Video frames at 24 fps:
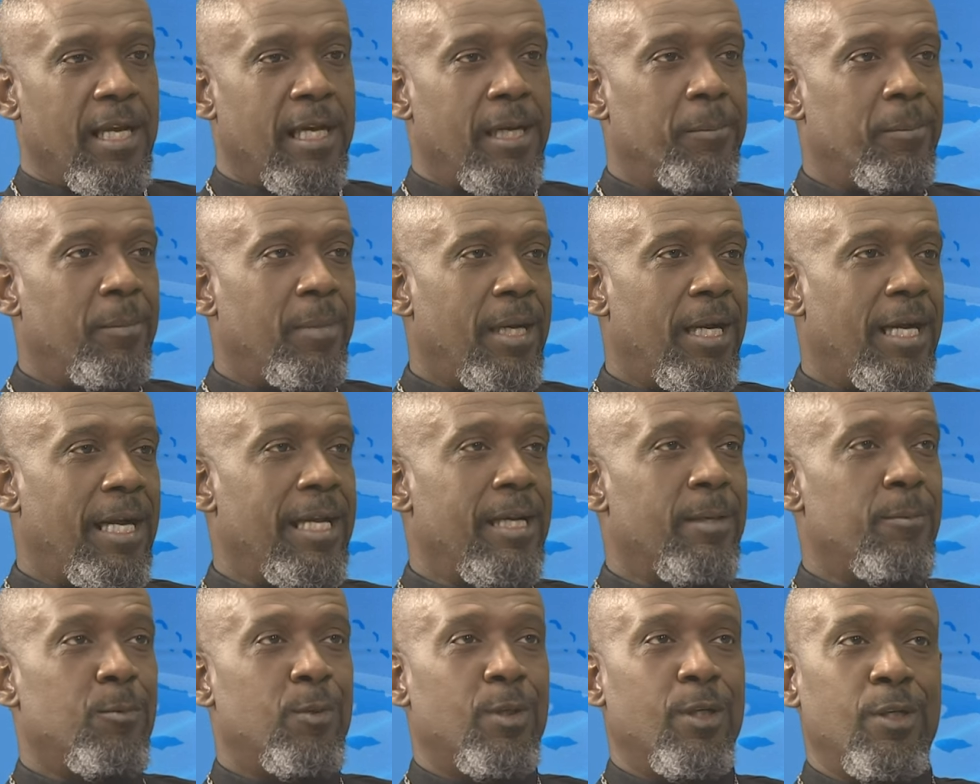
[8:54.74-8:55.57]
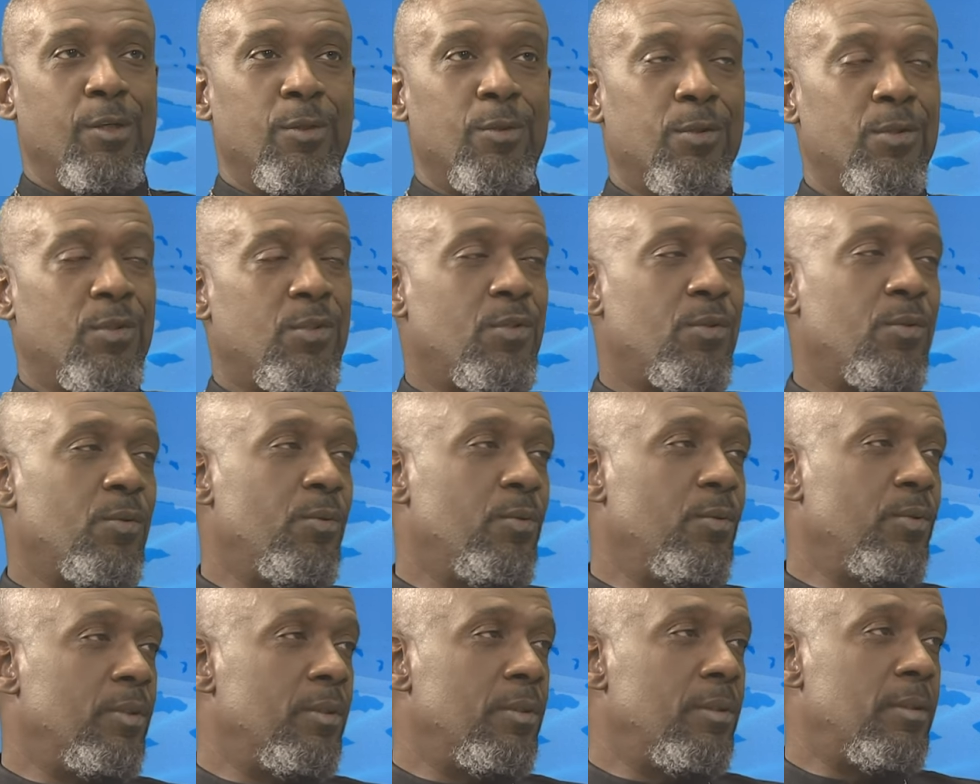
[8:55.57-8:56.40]
I am one of those
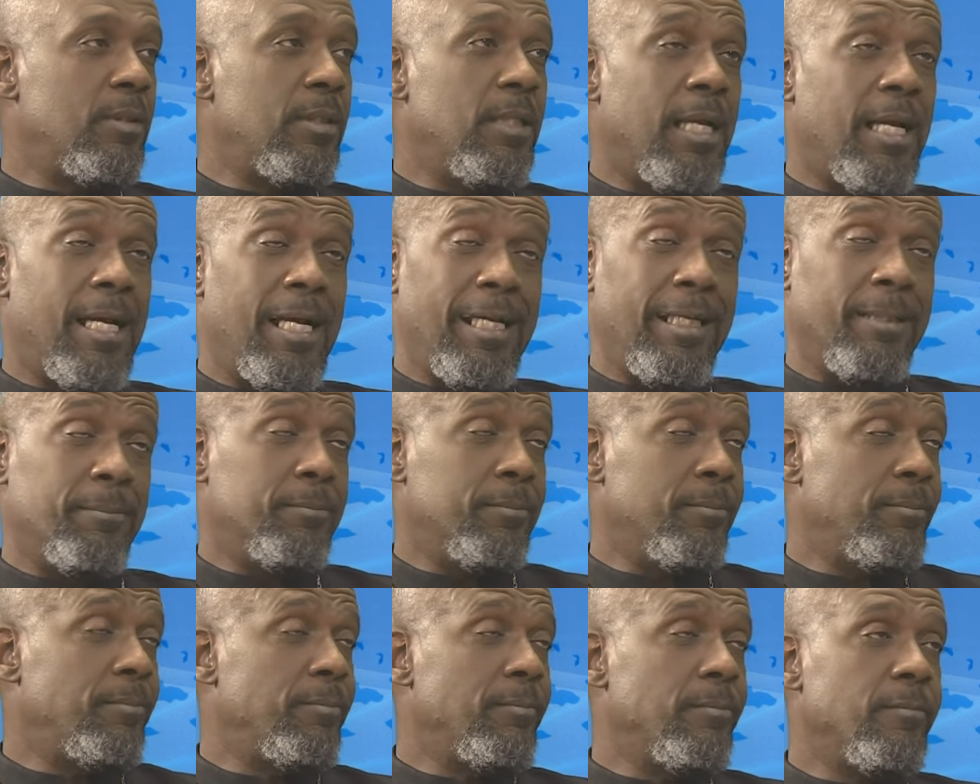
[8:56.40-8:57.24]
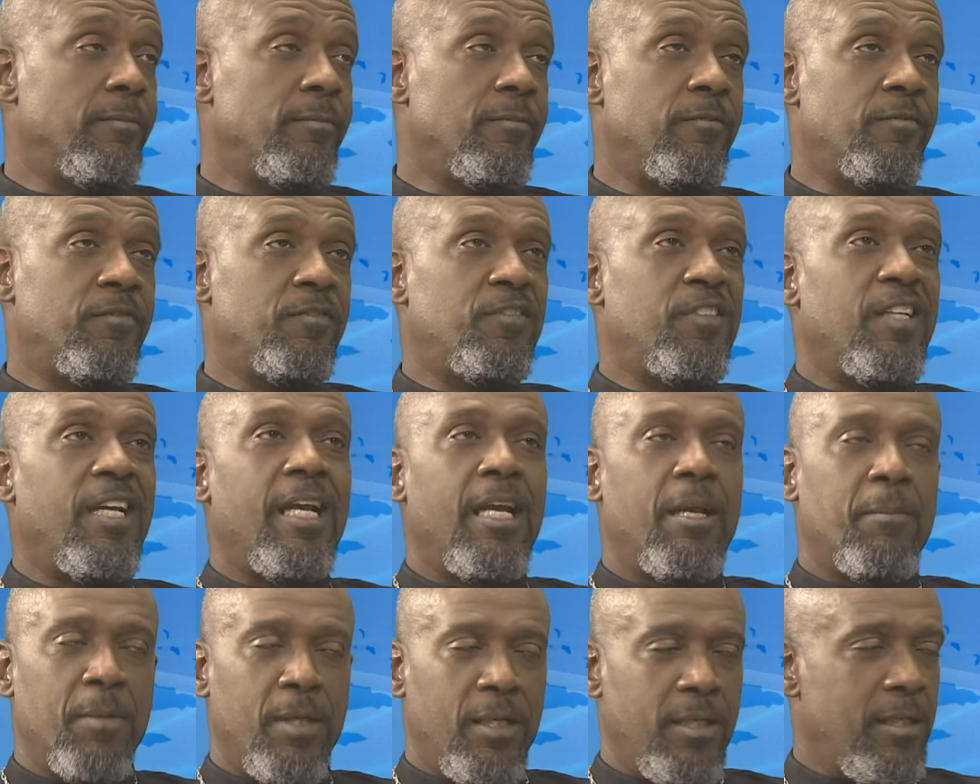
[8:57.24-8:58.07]
who I am
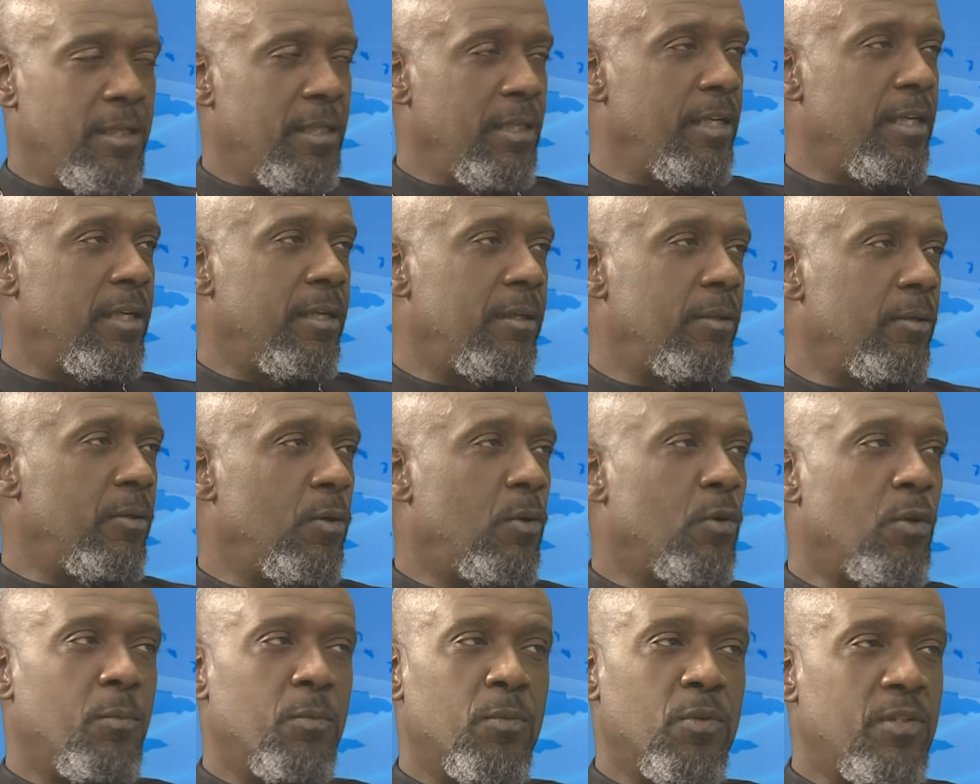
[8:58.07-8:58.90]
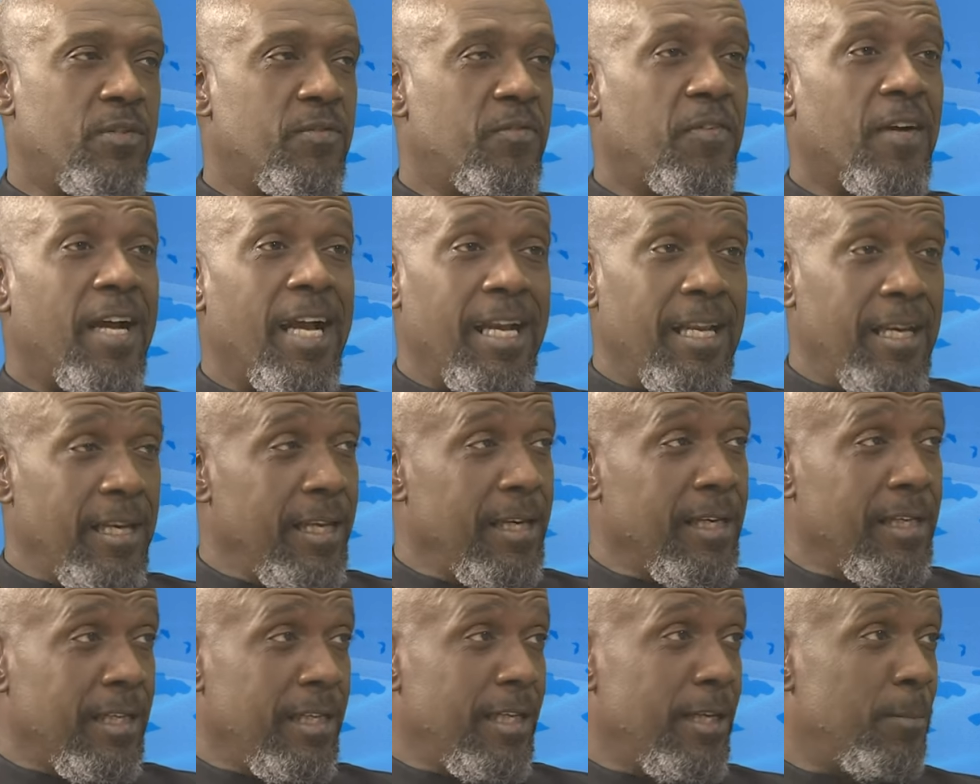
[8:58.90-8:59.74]
vehemently and almost
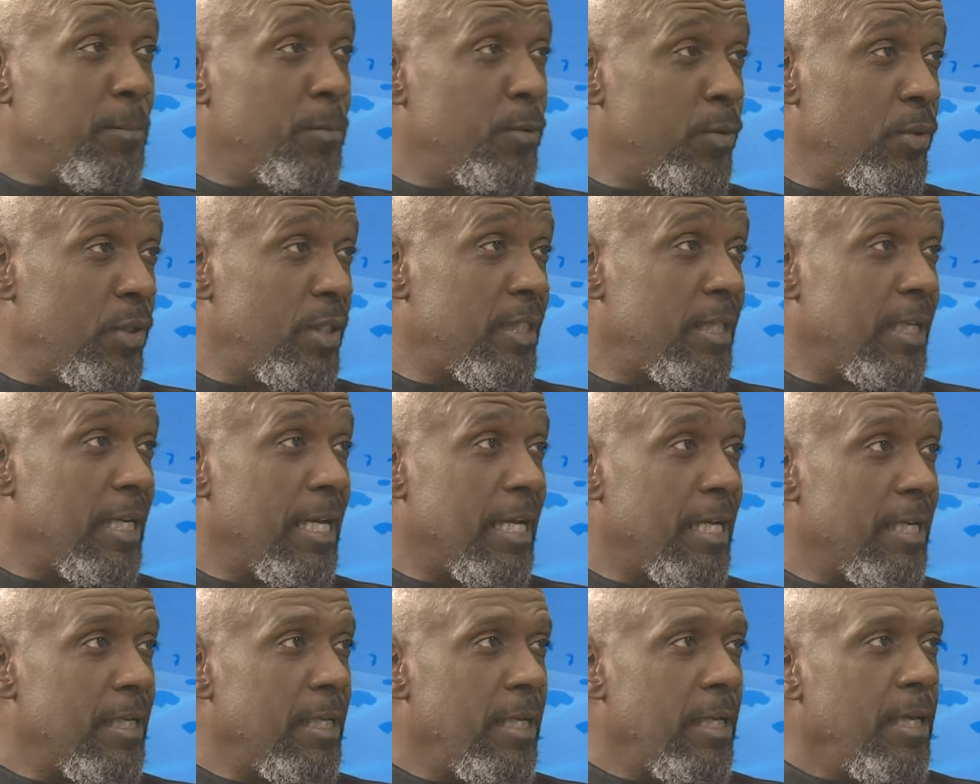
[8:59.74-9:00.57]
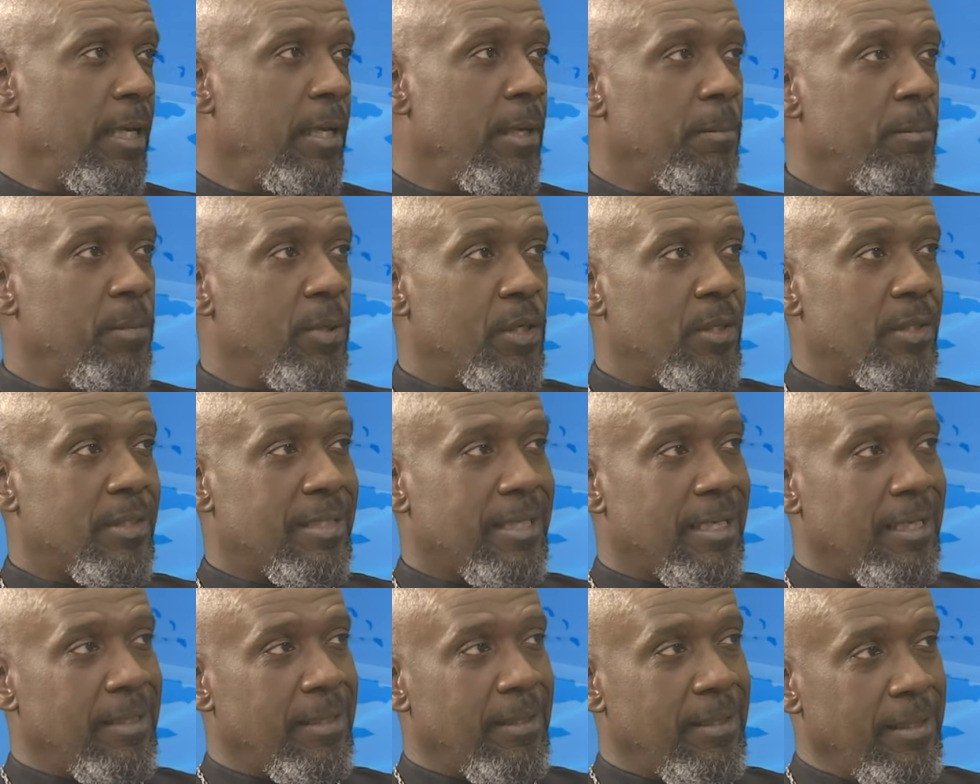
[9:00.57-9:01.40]
violently opposed to that.
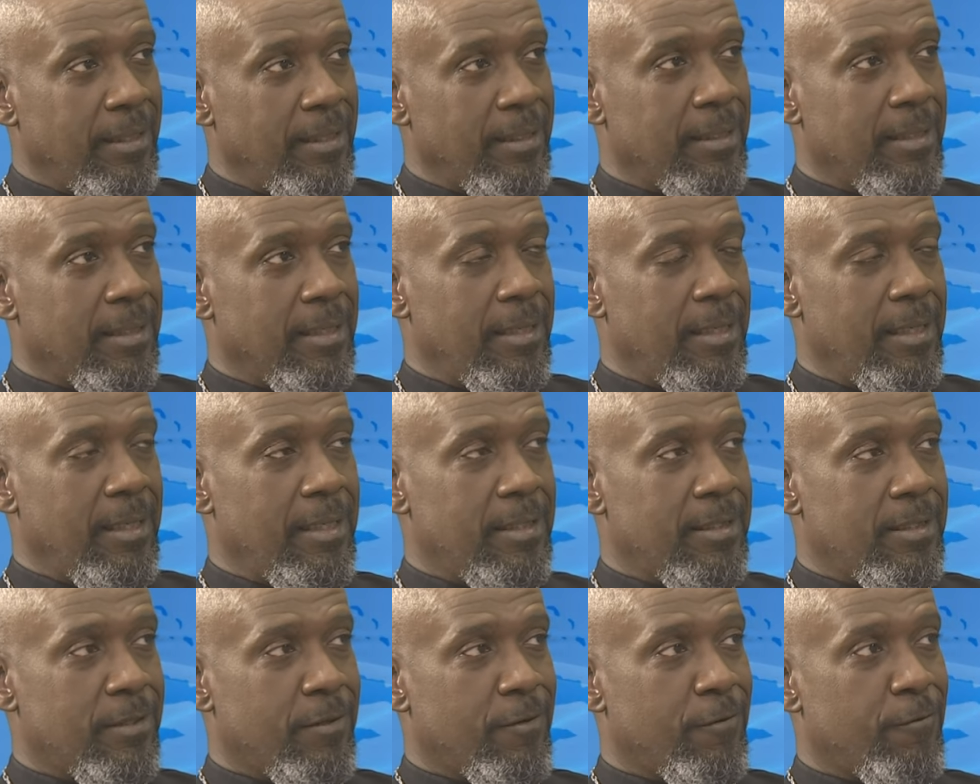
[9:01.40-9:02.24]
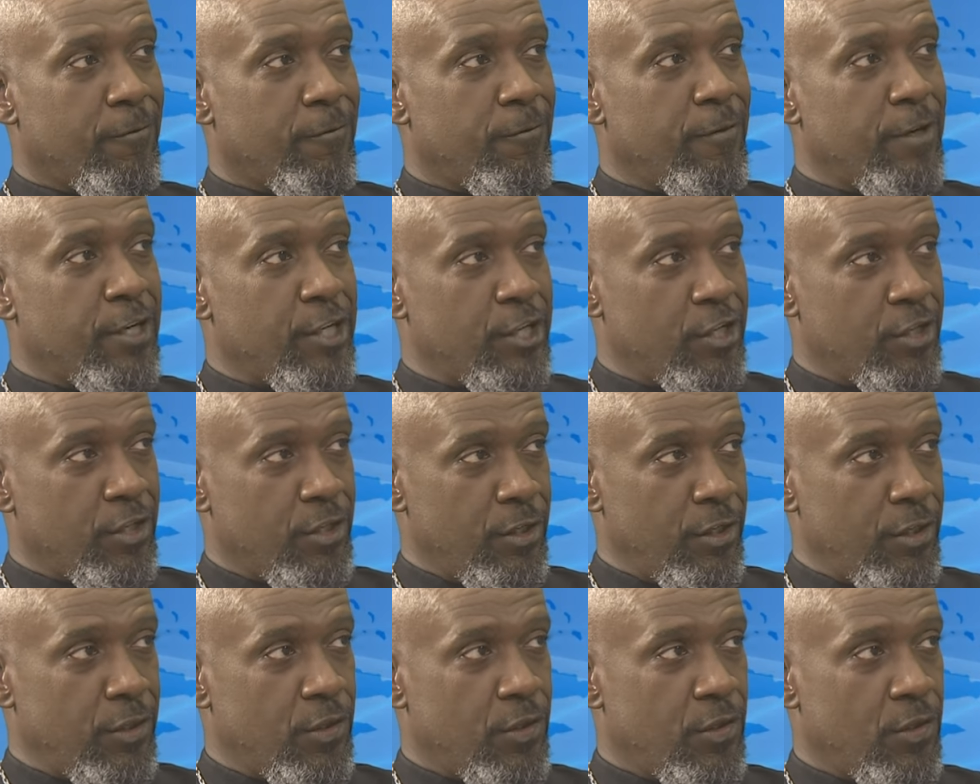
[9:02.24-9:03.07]
Because I think that there's a
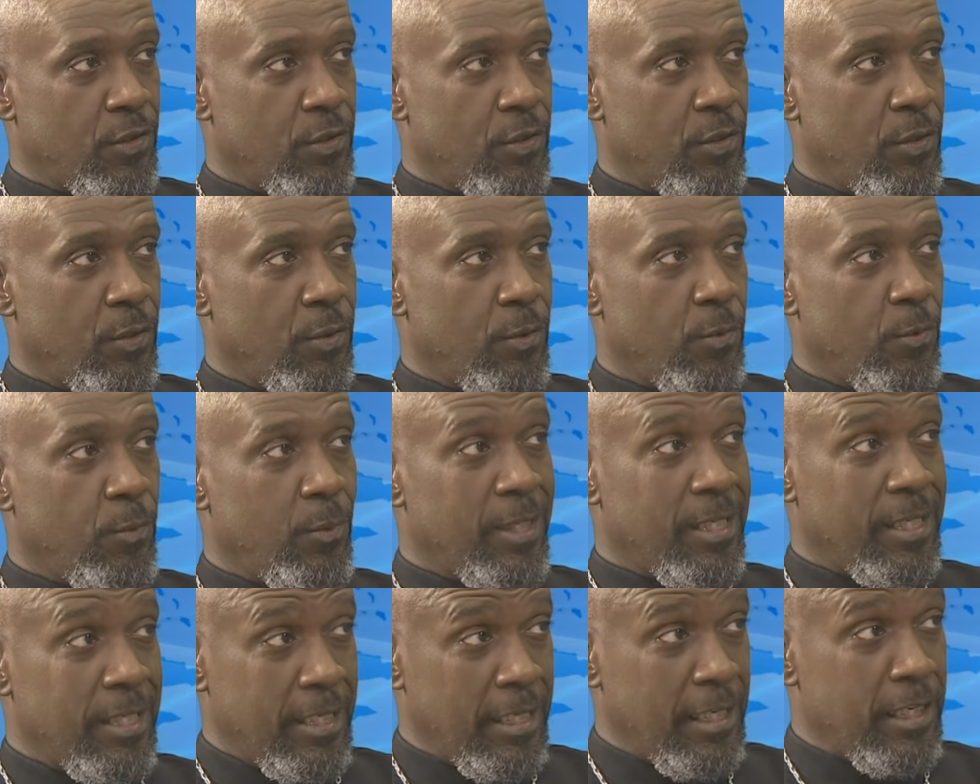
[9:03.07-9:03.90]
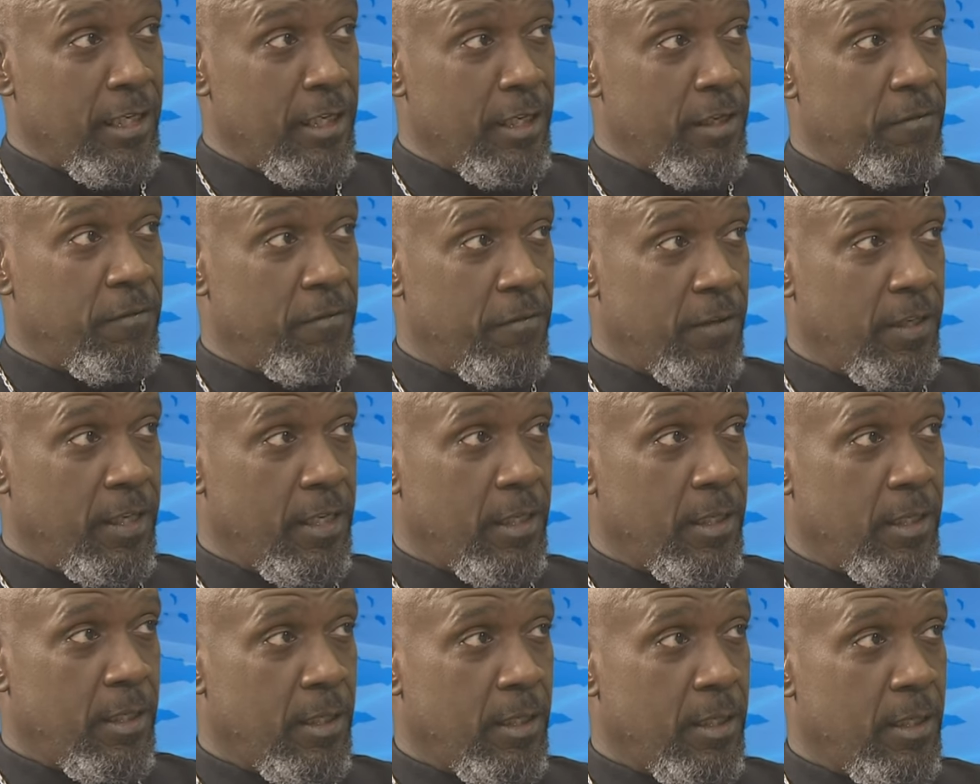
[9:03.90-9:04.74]
richness within the
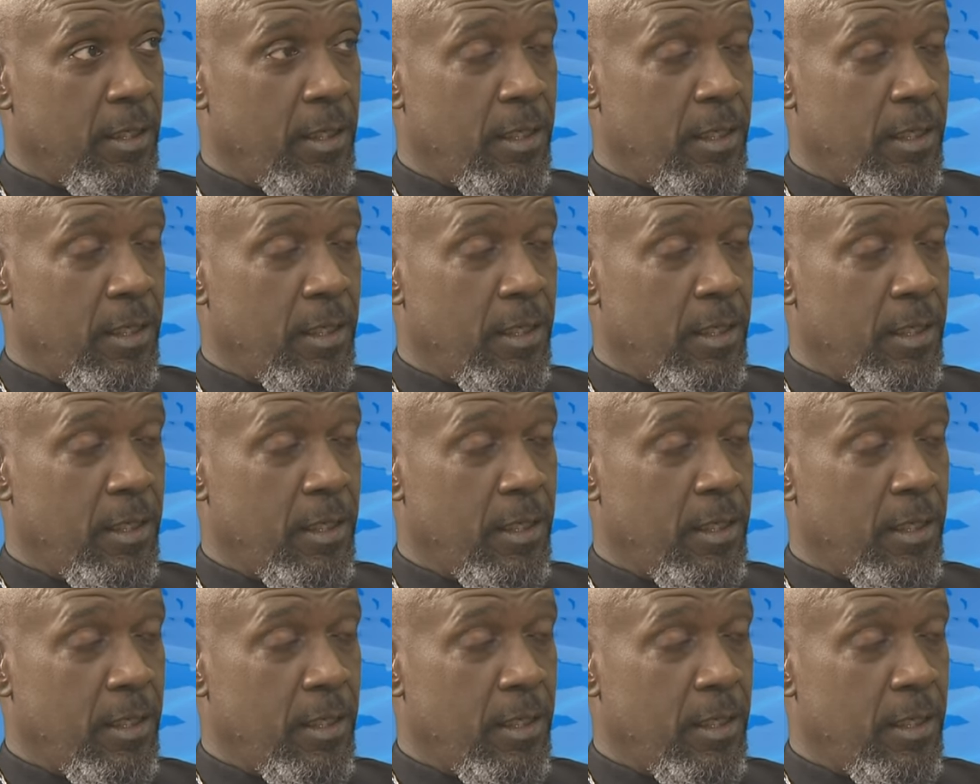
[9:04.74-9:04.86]
faith.